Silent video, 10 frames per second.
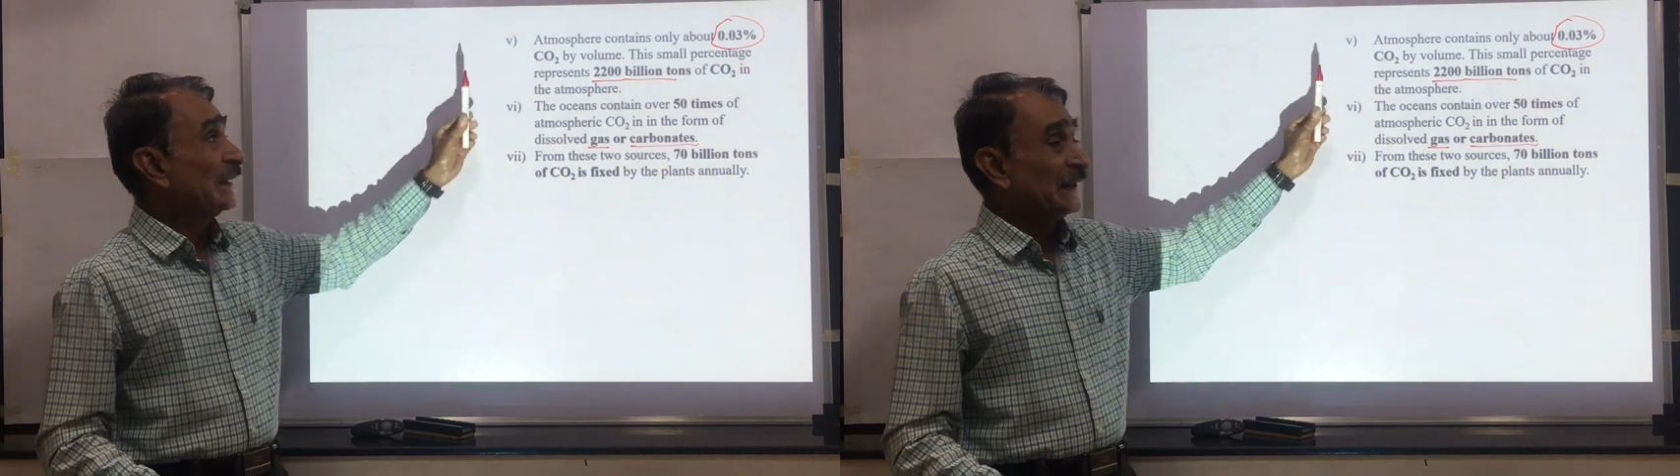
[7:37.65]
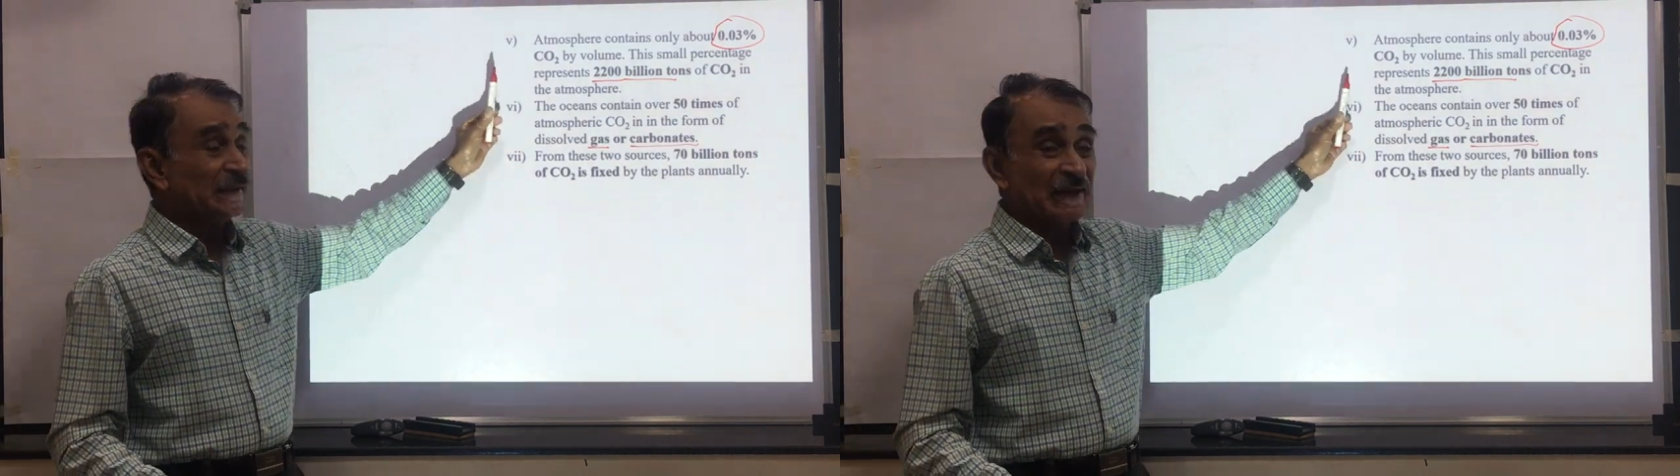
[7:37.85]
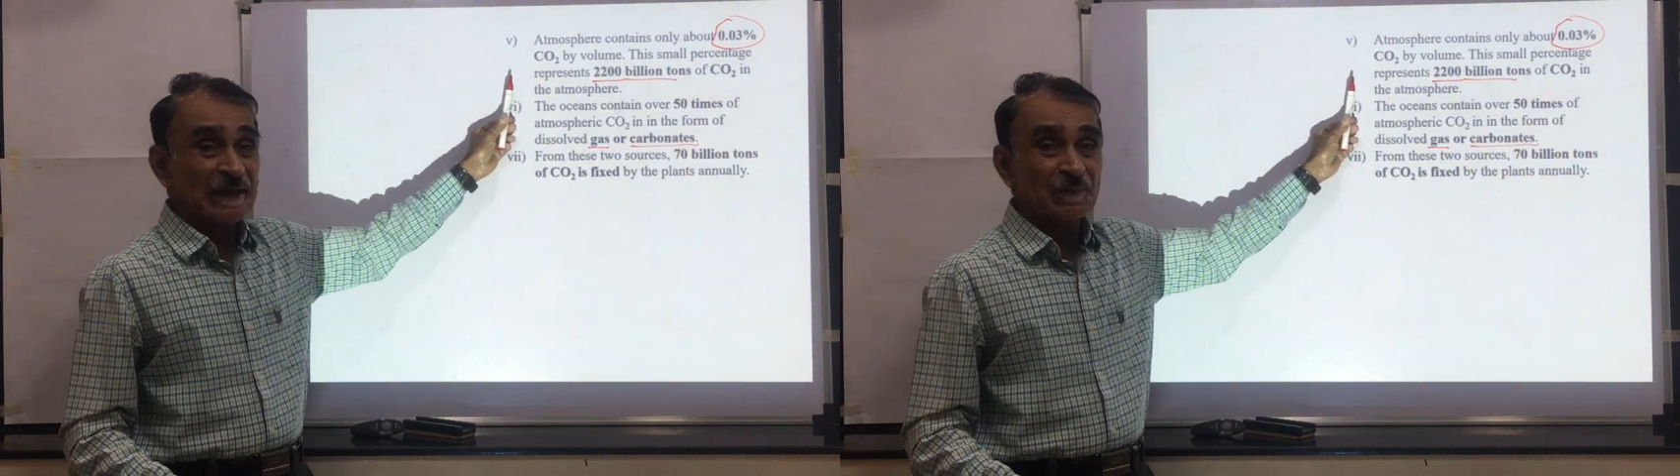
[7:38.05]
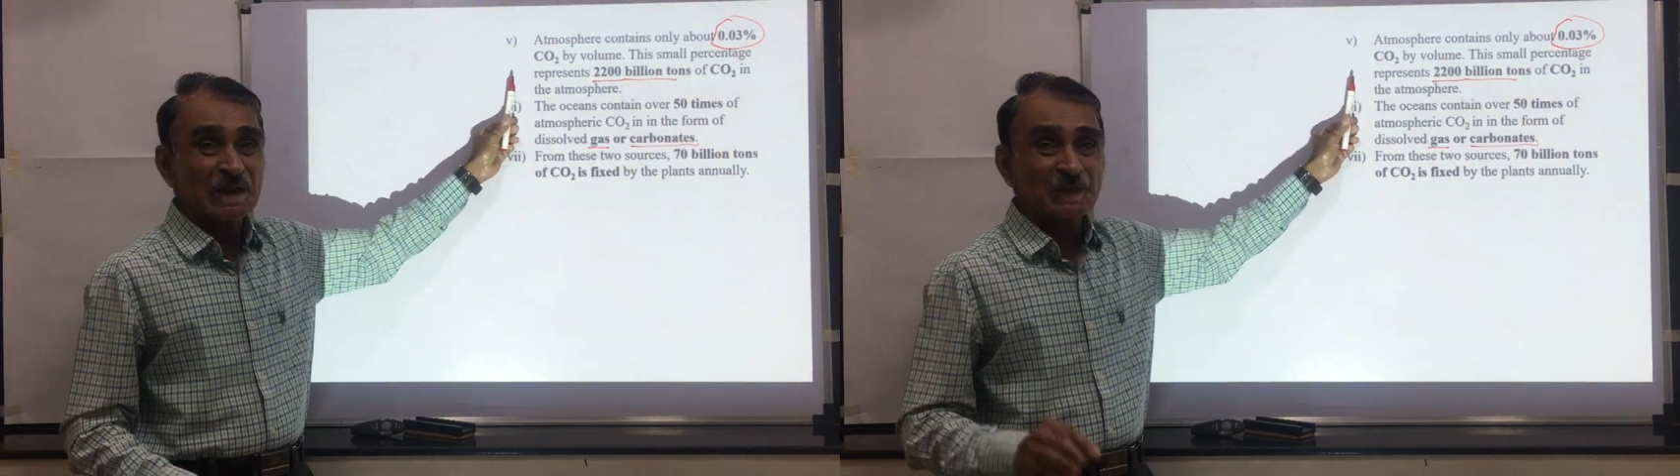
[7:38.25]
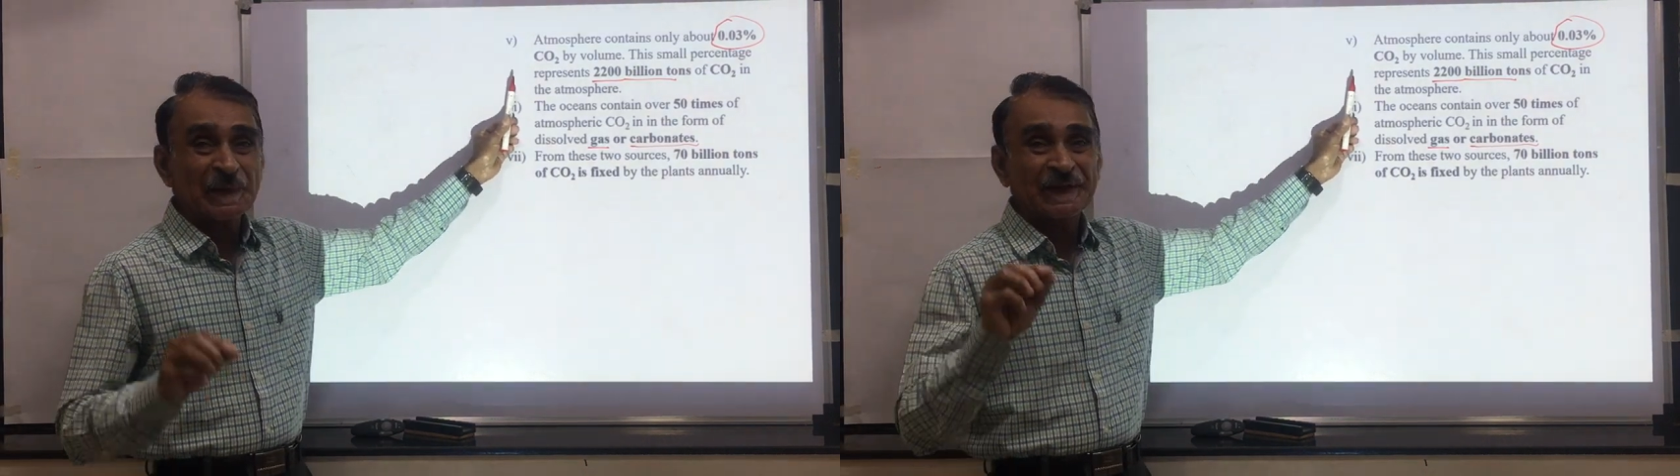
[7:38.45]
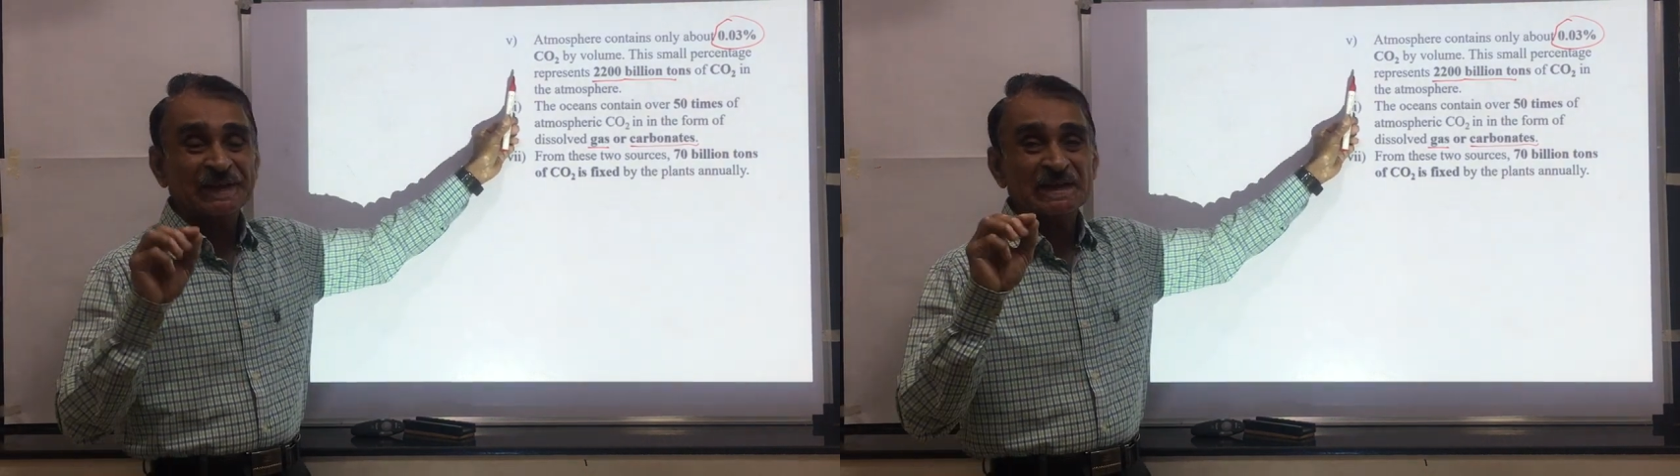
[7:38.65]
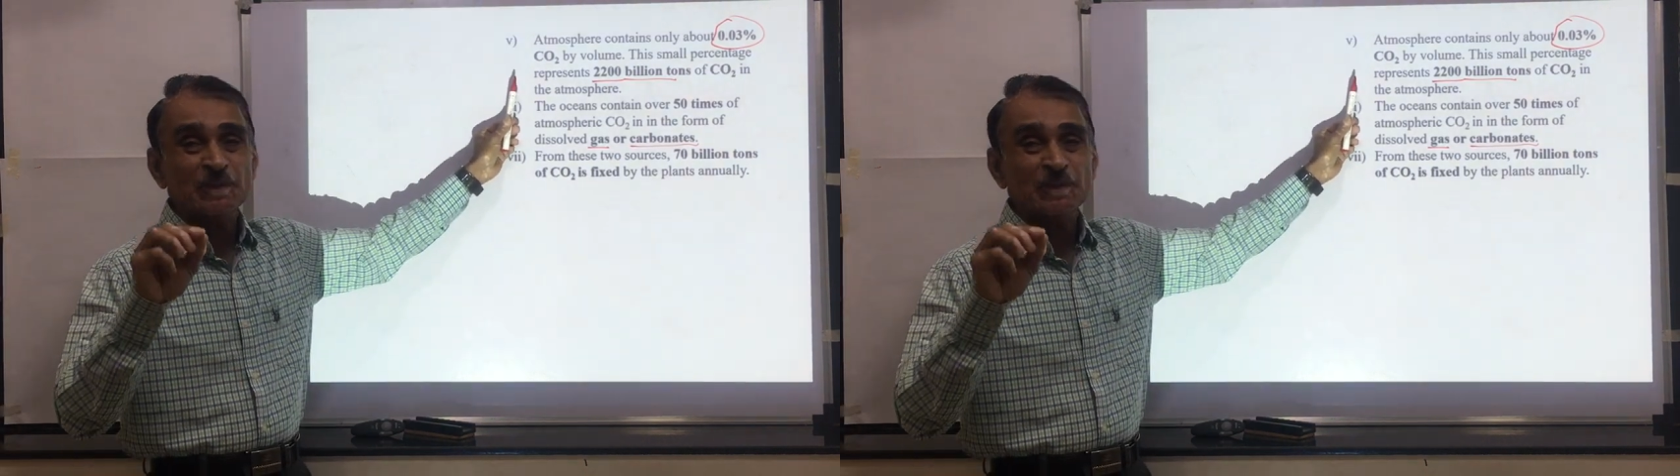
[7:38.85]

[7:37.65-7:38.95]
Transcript: In the atmosphere, there is